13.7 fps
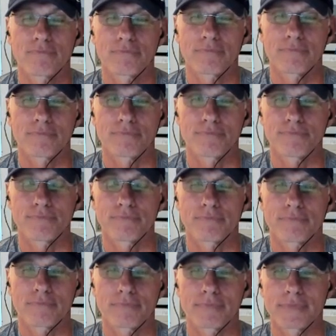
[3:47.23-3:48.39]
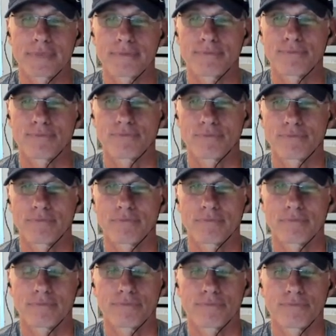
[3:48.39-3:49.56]

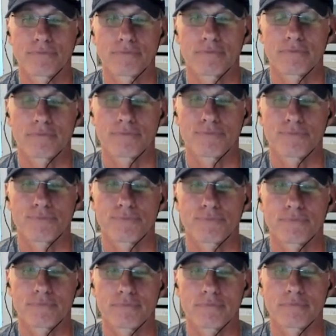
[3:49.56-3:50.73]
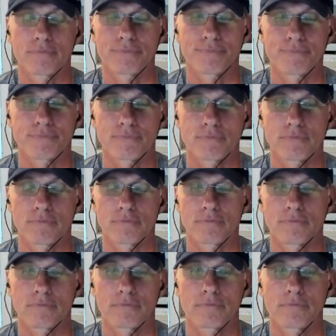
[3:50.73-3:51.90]

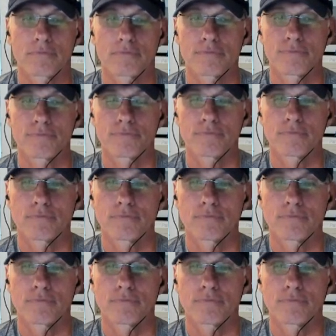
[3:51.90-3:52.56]
(silent)